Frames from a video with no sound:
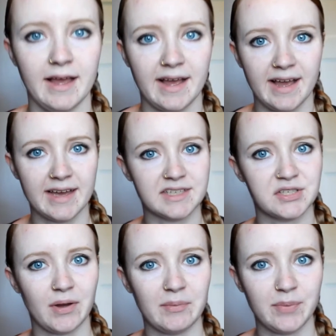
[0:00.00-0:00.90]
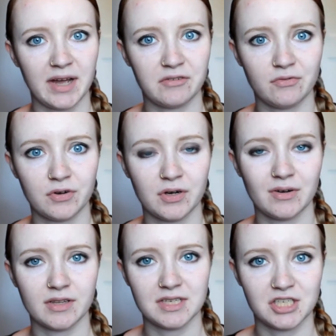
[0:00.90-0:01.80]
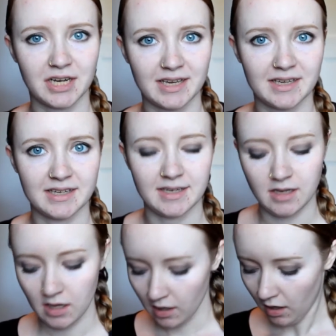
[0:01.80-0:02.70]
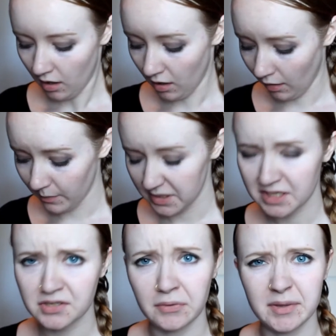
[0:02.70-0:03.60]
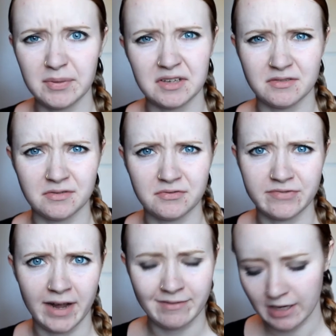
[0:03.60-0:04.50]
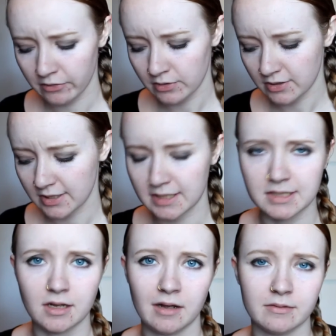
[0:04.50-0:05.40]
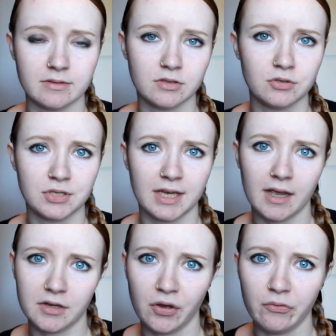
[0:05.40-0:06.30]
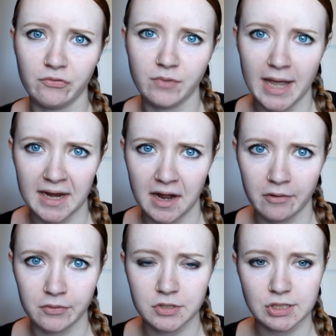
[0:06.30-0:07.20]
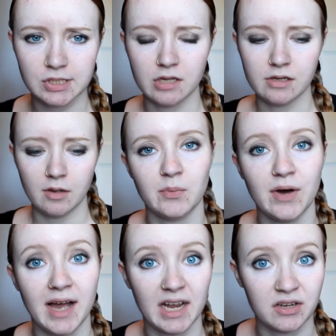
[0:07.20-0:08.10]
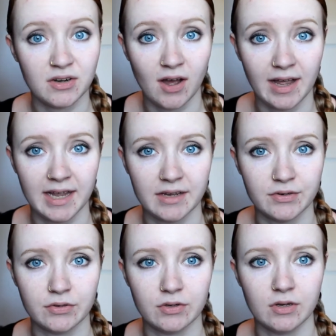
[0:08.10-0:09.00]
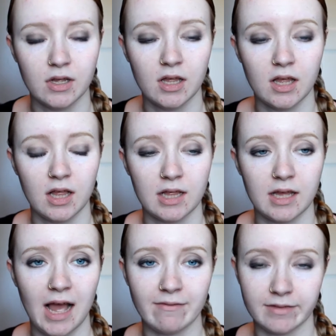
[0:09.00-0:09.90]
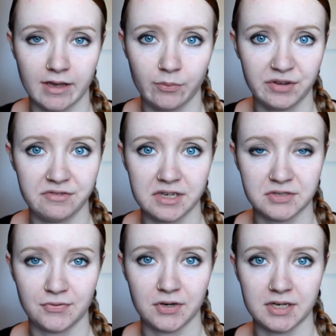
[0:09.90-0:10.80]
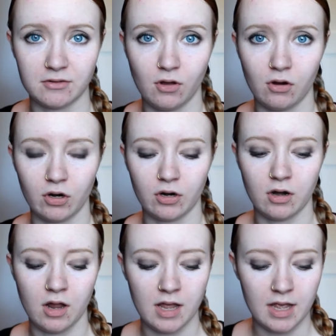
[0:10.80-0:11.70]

Hey, so I'm back for the check-in. It's only been 5 hours. It's not, usually I go 8 hours, but I could not handle having that on my face for any longer.